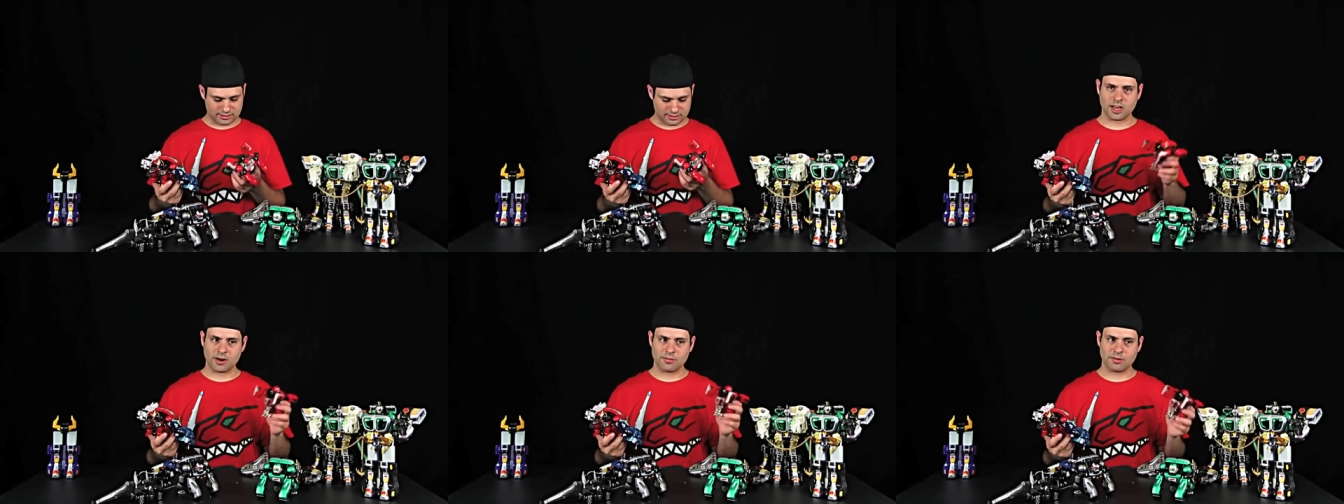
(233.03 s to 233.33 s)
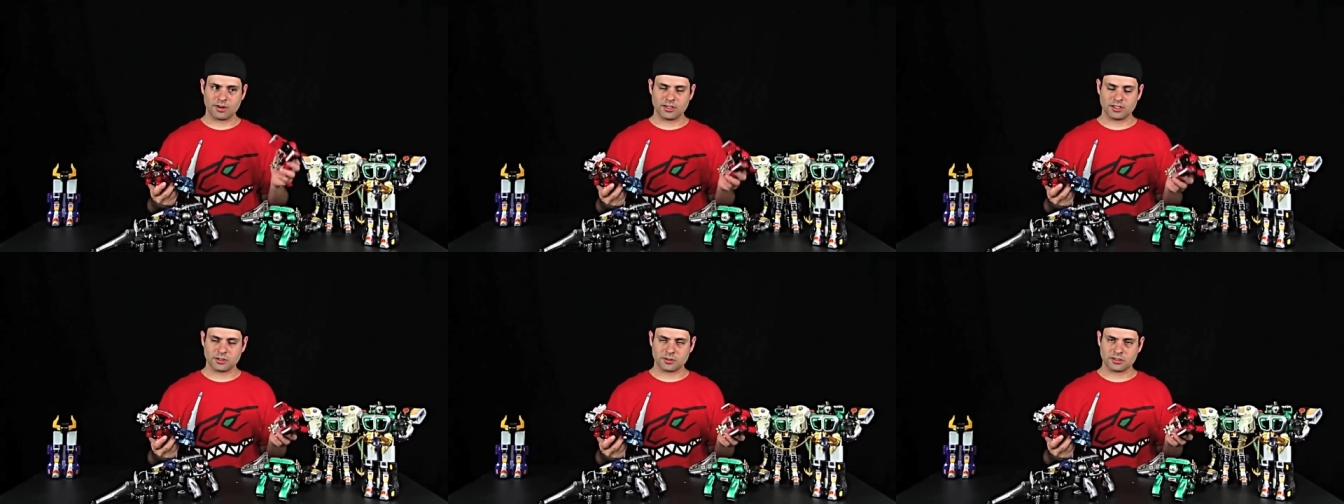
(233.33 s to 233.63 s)

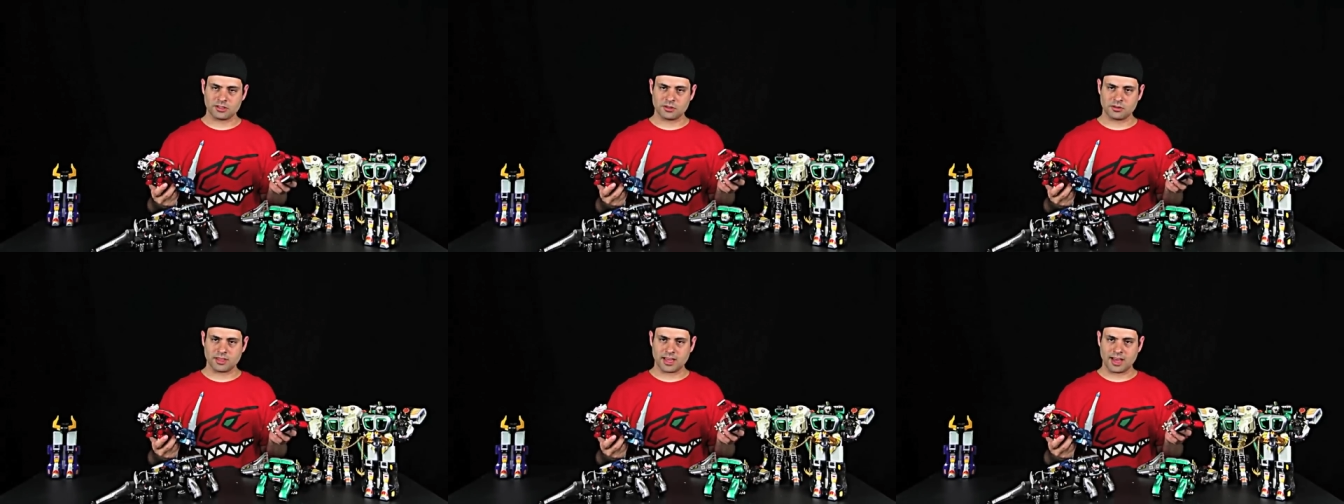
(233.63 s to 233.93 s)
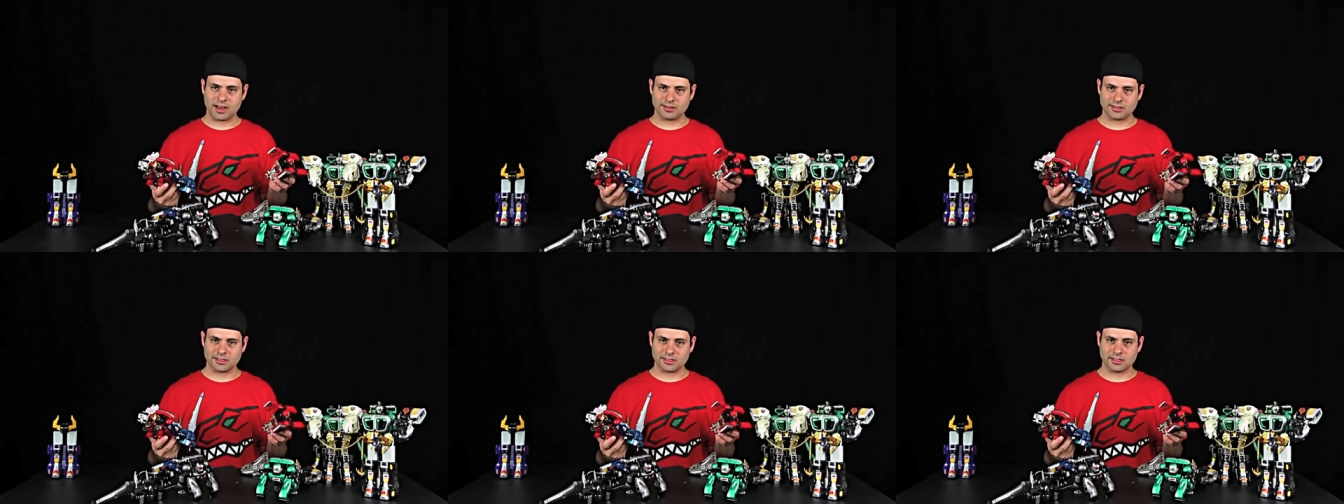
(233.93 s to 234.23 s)
Time Ranger is
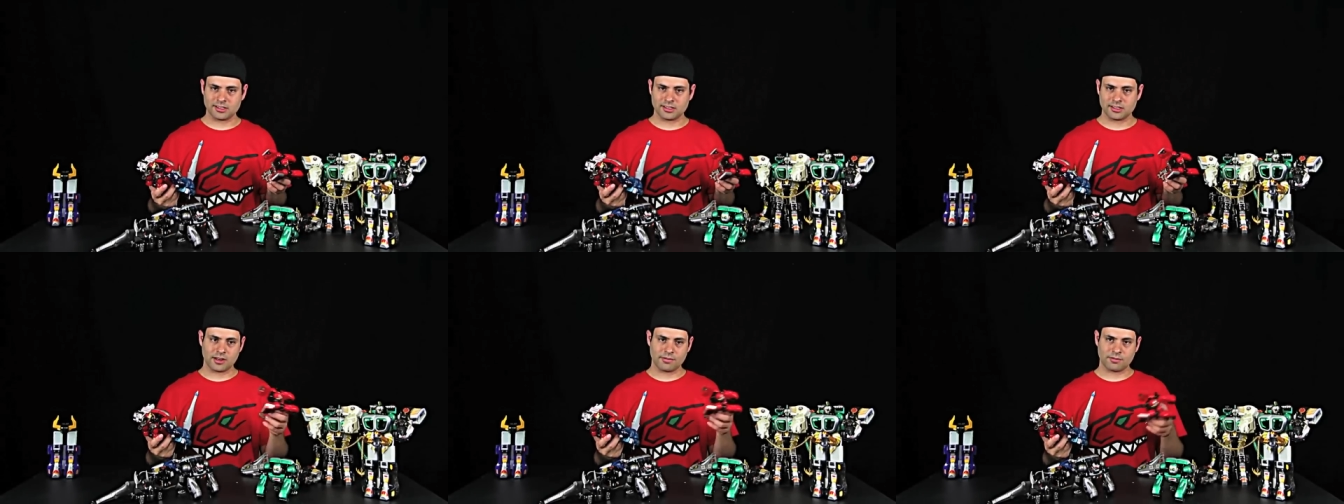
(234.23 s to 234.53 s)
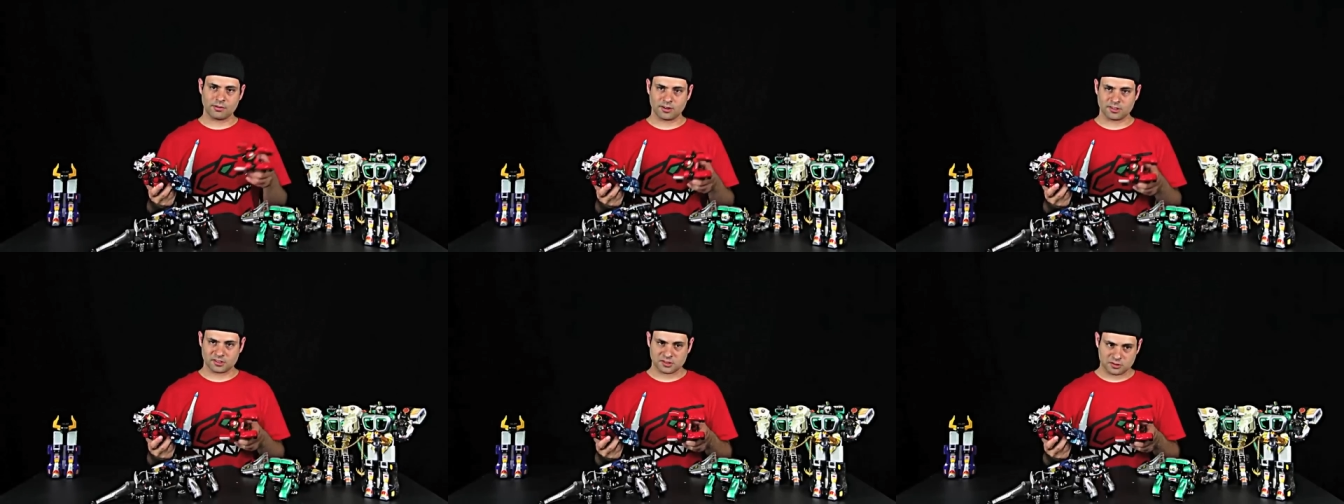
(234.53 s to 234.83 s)
2000.
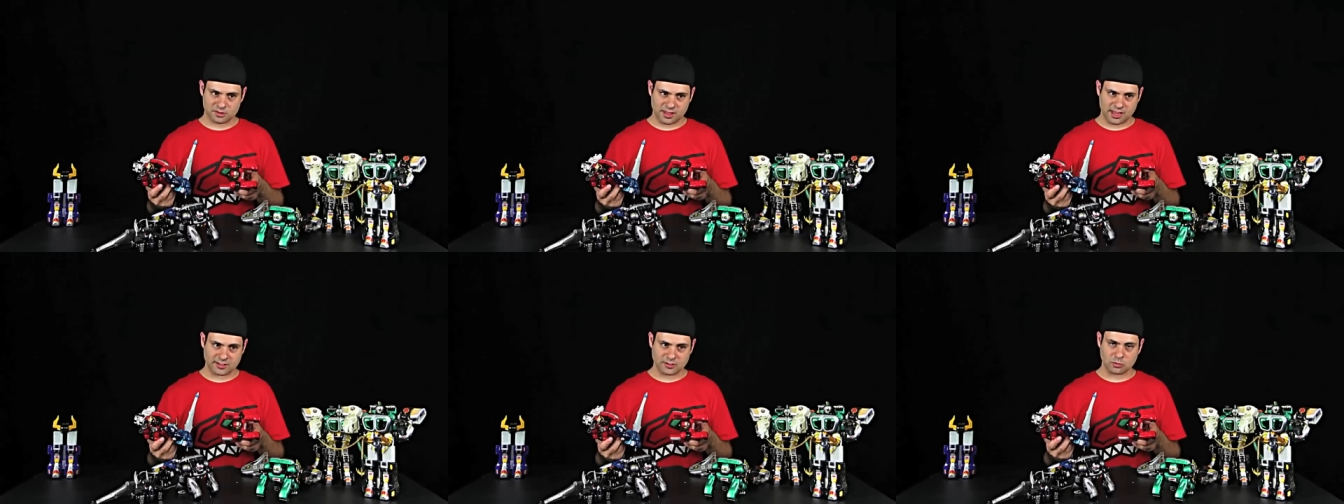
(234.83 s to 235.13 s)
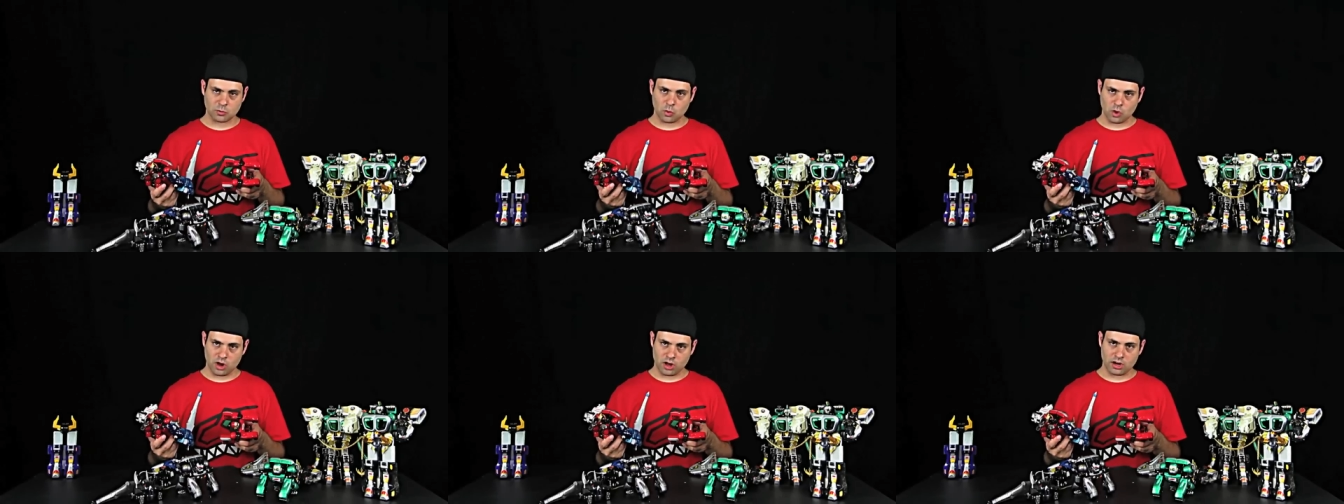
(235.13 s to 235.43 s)
Time Force is
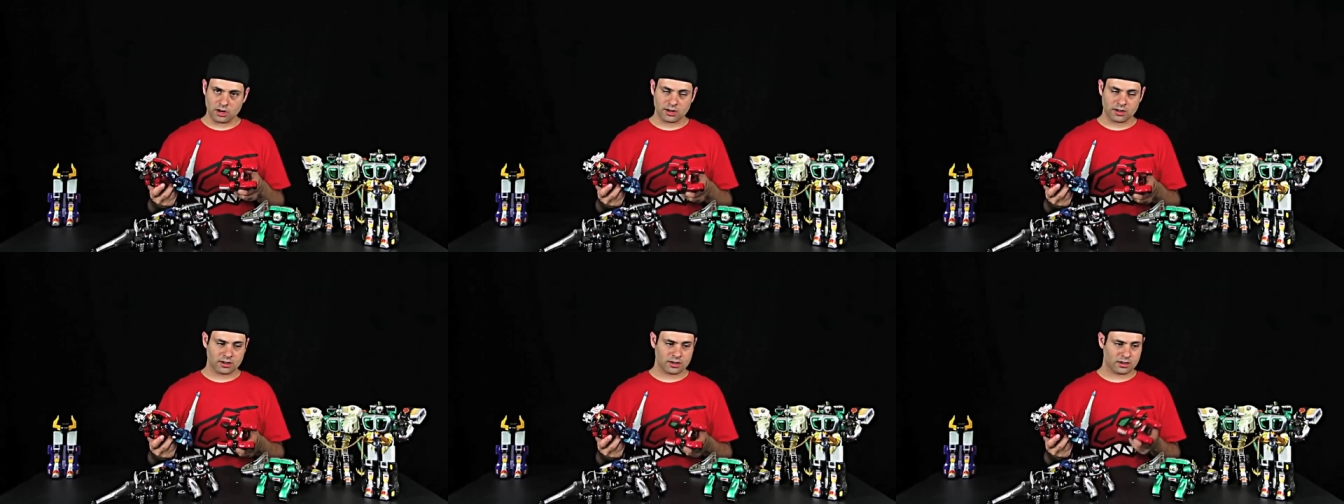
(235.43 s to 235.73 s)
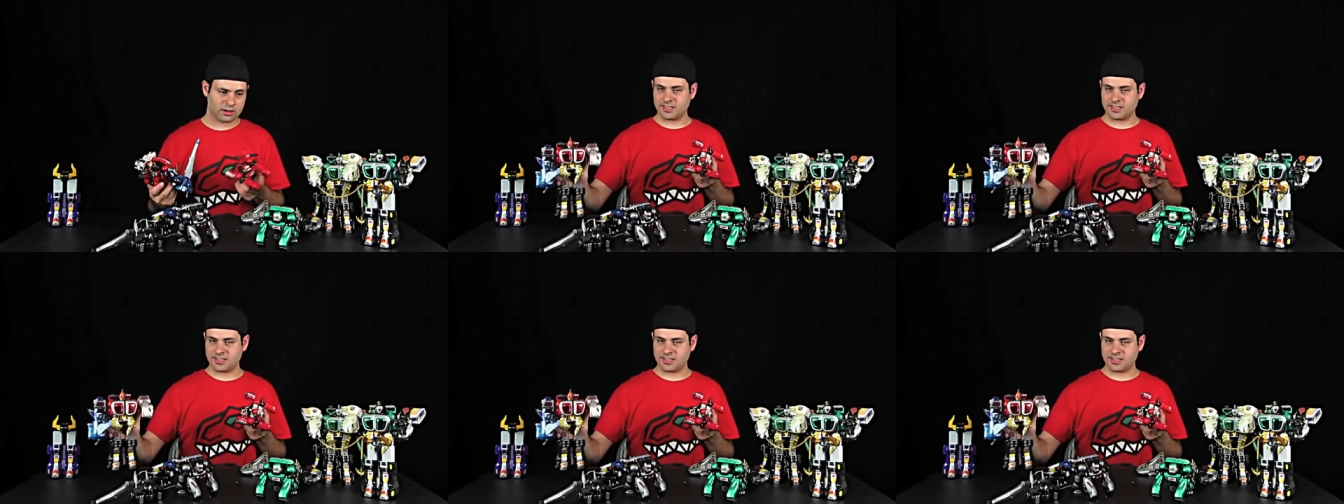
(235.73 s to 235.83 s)
2001.